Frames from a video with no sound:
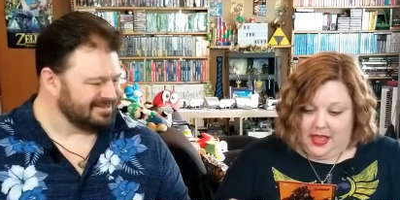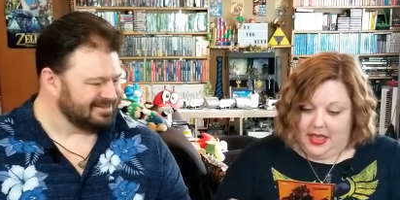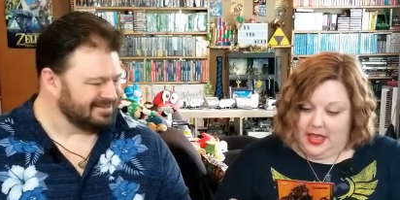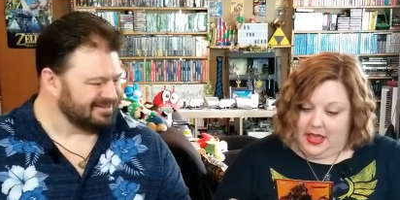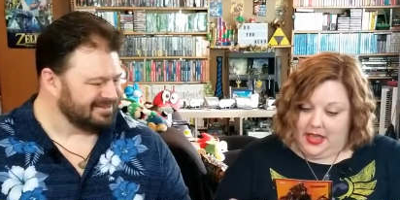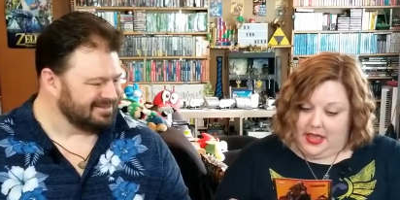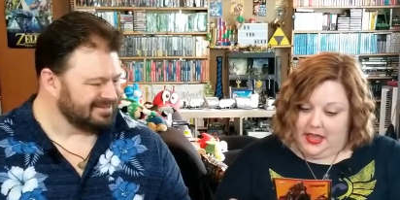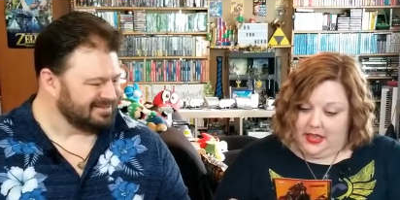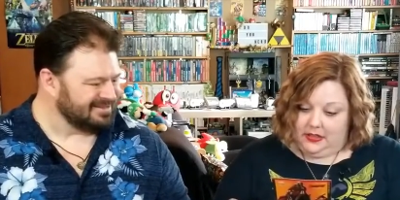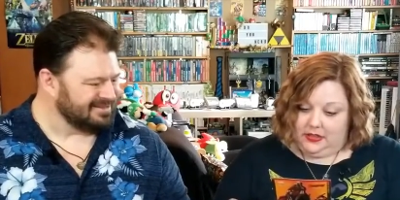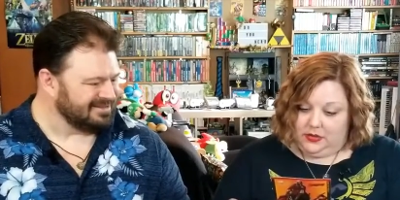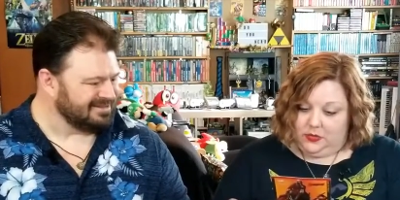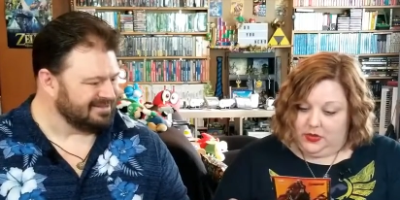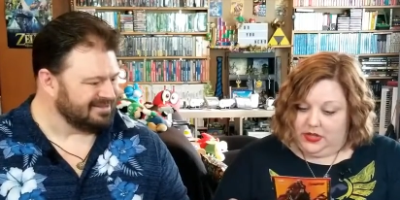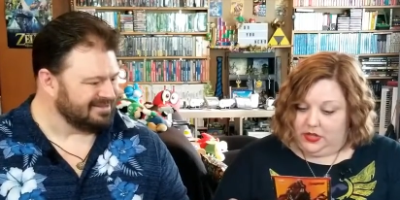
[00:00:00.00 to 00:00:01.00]
Speaker 1: And
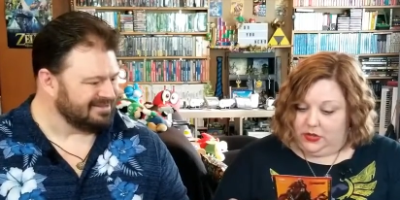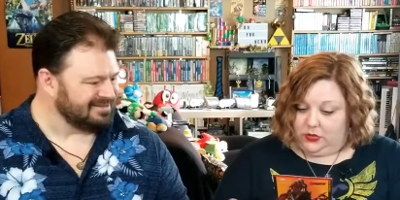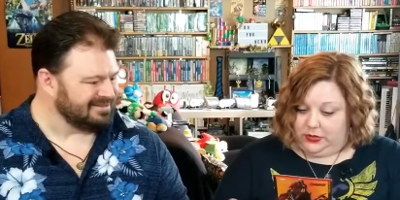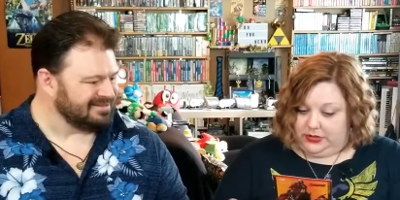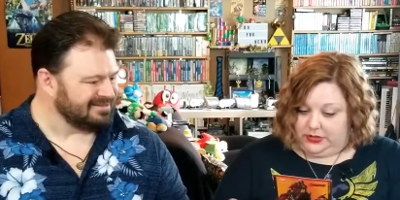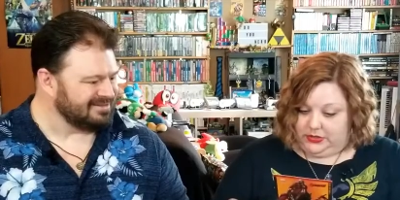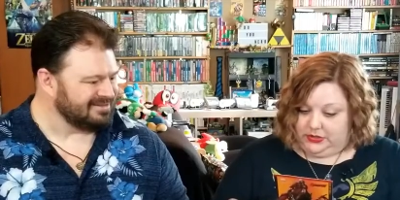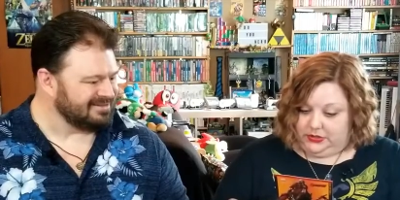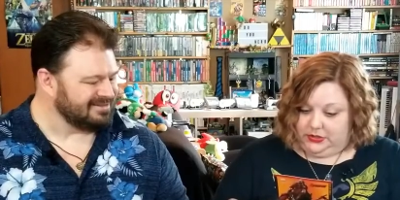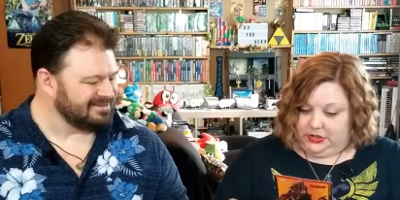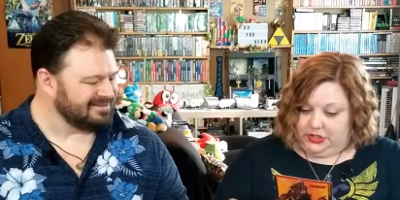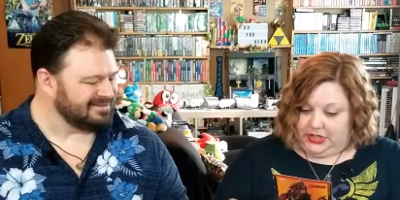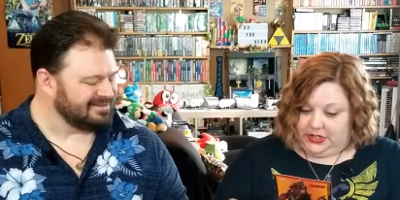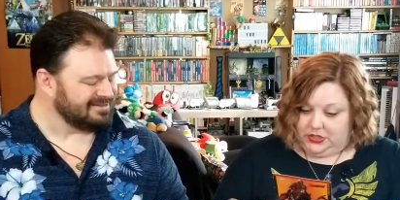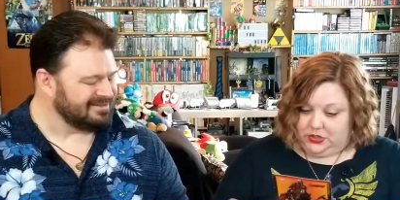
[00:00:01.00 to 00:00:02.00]
then we get Crystal
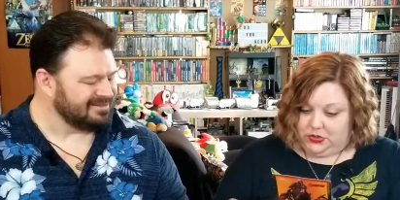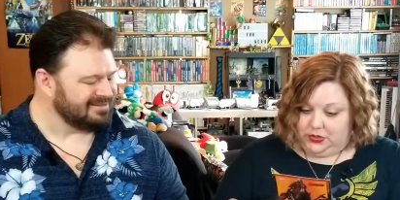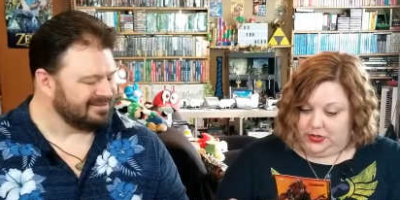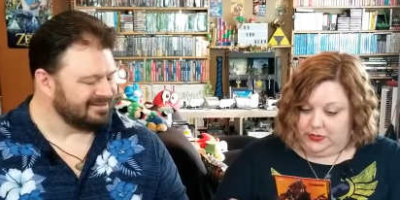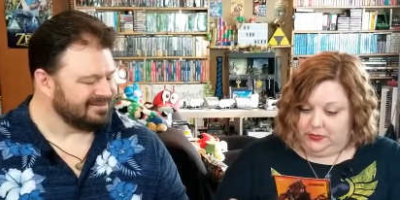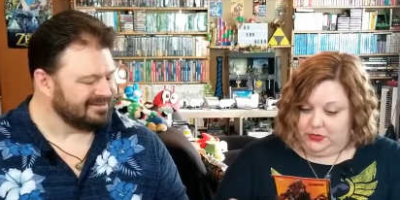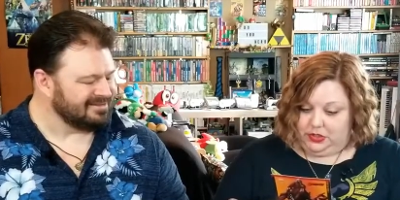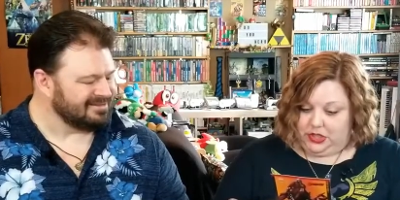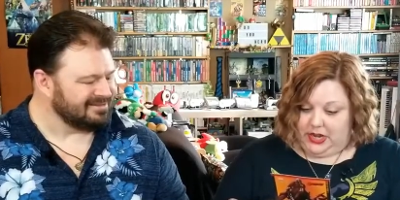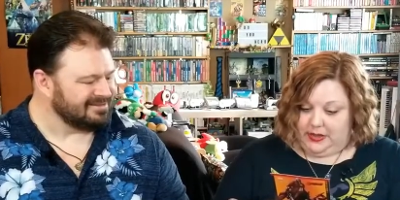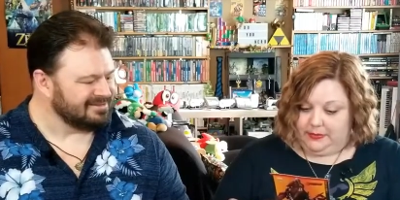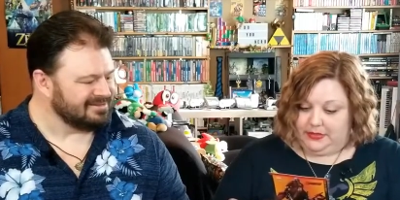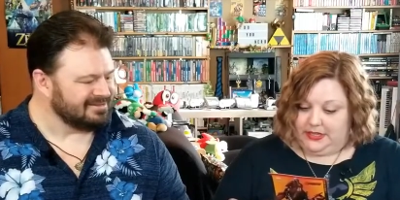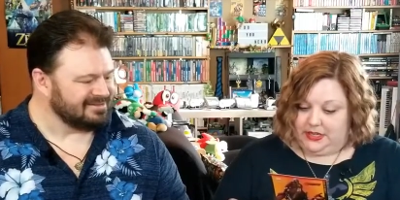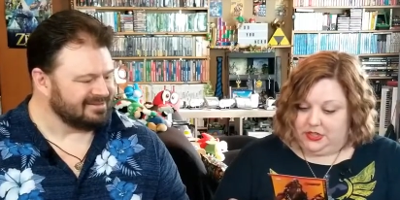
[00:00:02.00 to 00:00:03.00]
Jetstream
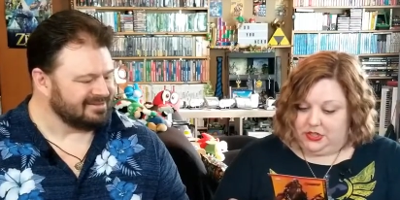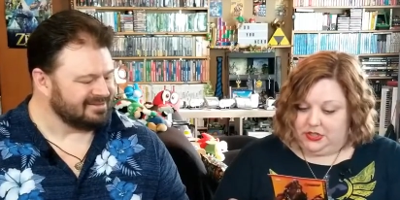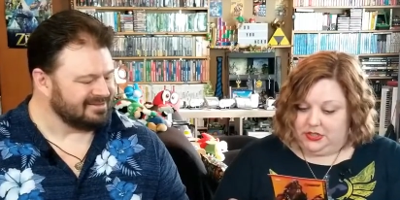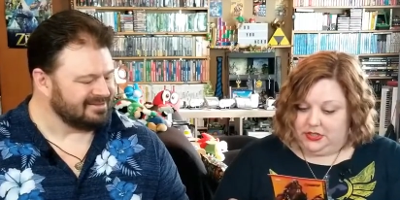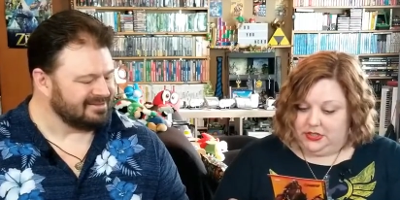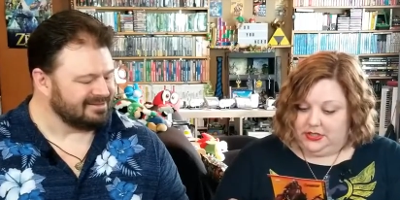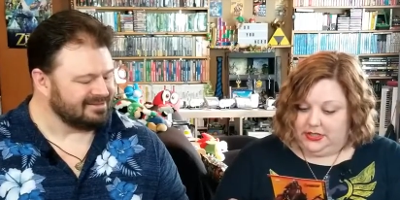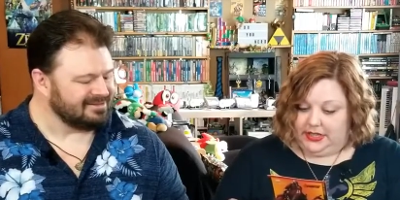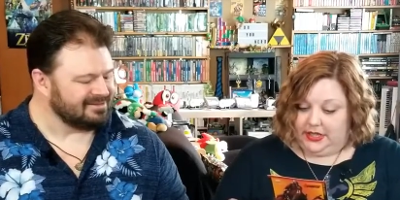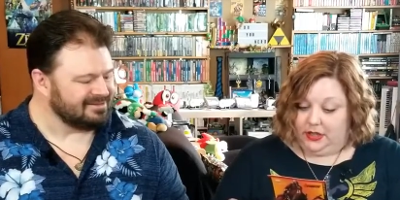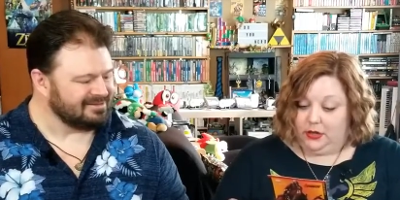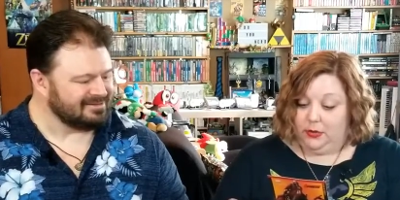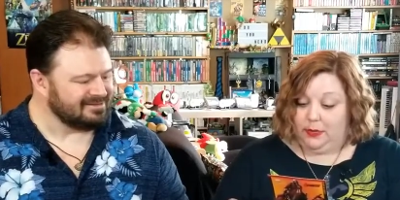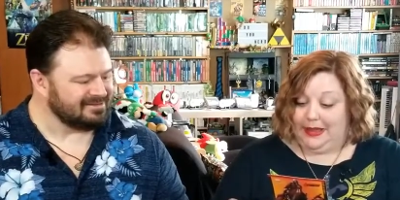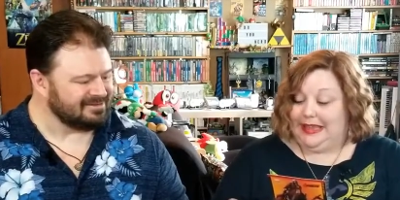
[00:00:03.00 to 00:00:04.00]
Jam Session
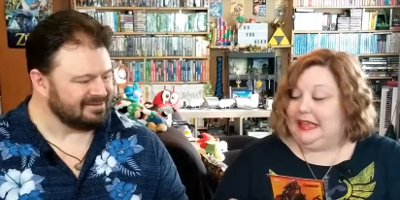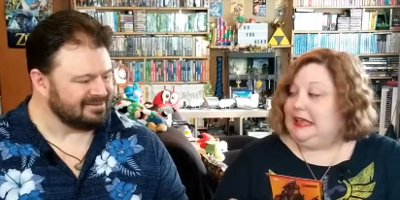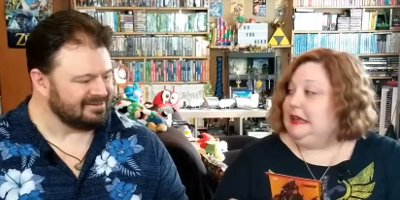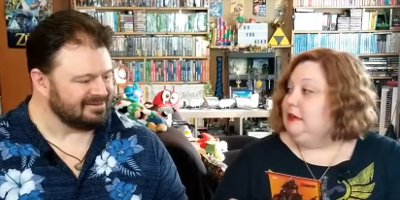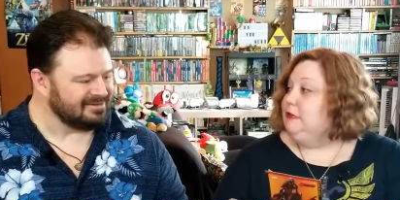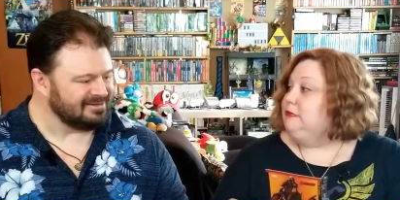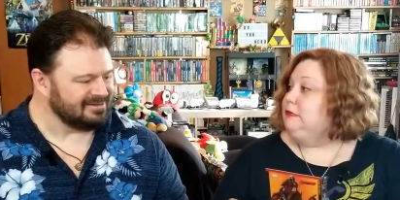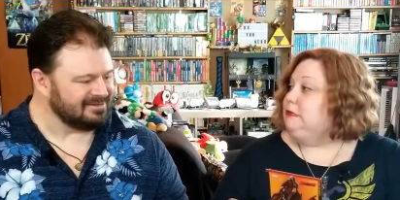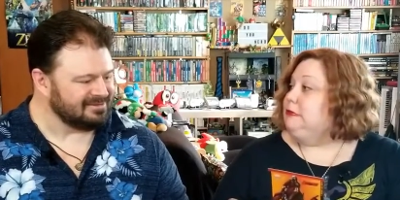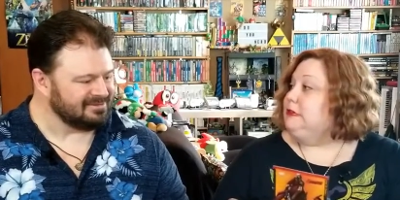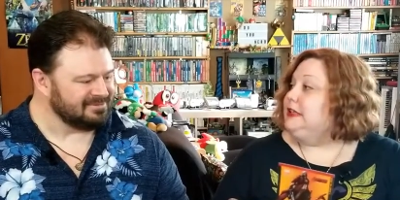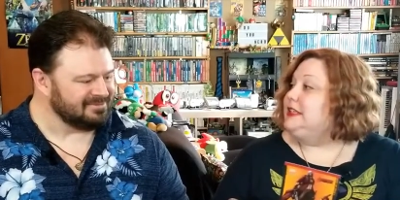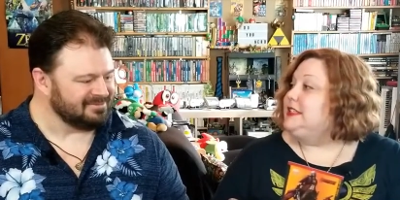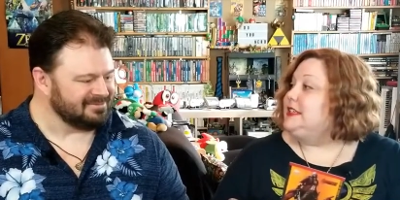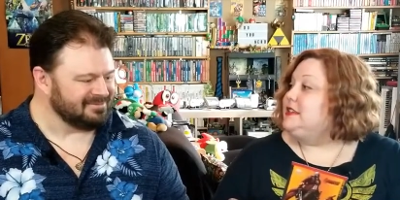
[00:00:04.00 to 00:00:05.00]
Killer Bee. Ooh,
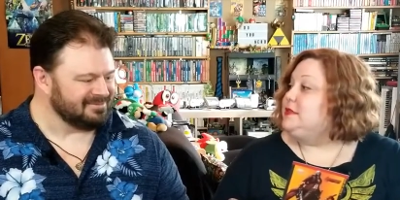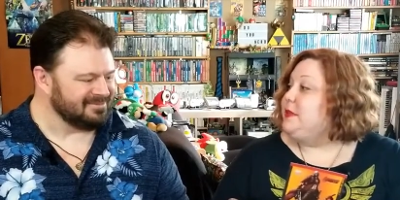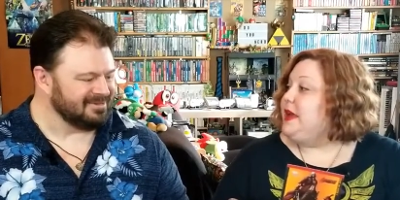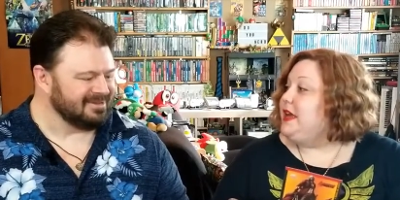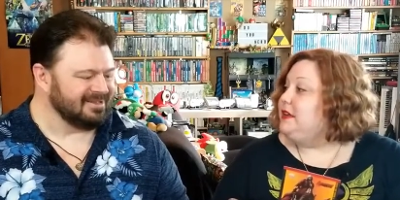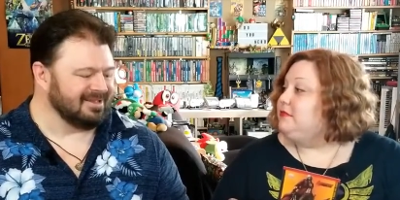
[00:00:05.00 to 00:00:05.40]
that sounds bad.